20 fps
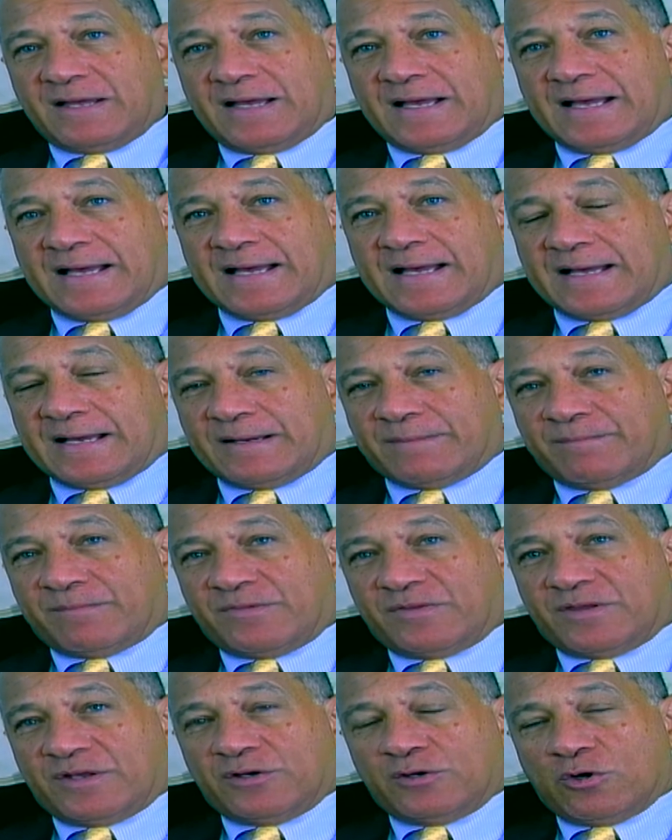
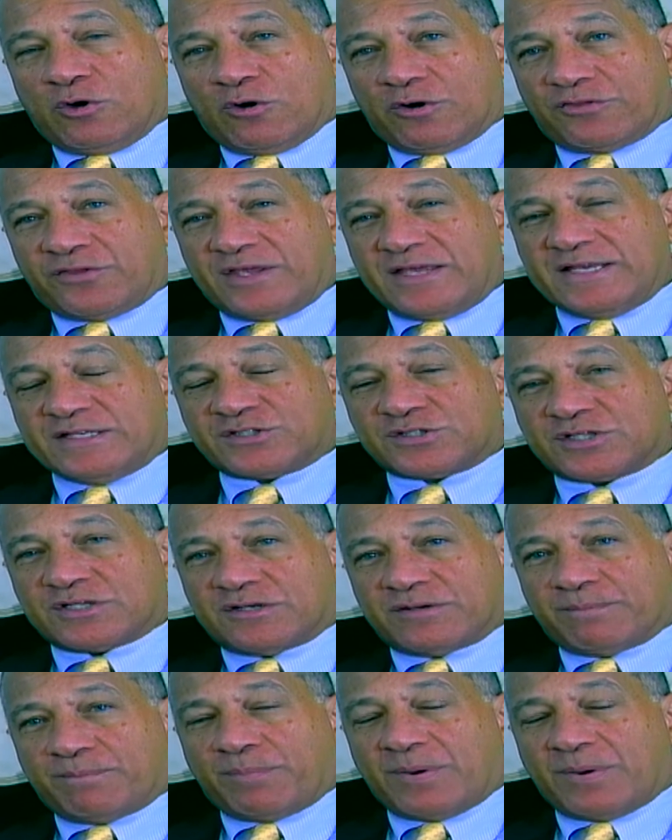the northeastern